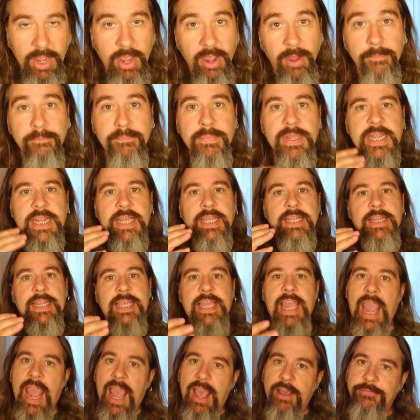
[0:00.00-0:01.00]

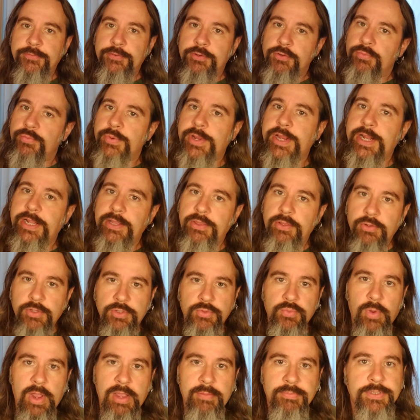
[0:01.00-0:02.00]
Immediately after reading
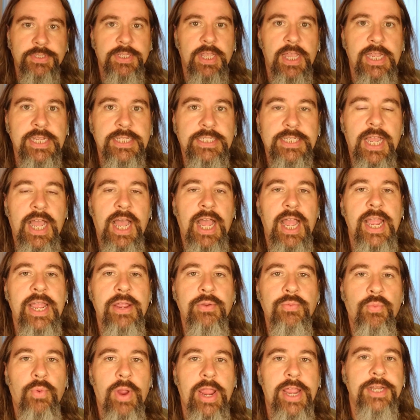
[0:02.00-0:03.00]
those websites, I
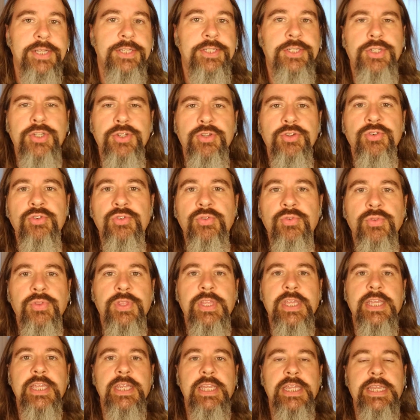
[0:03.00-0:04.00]
went to
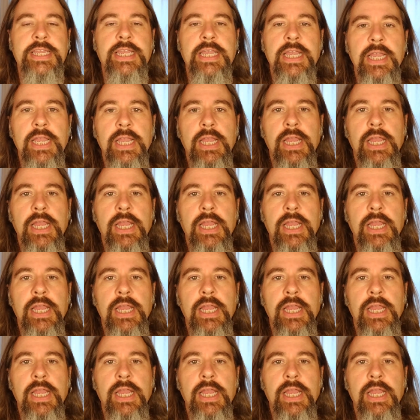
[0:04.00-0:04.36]
the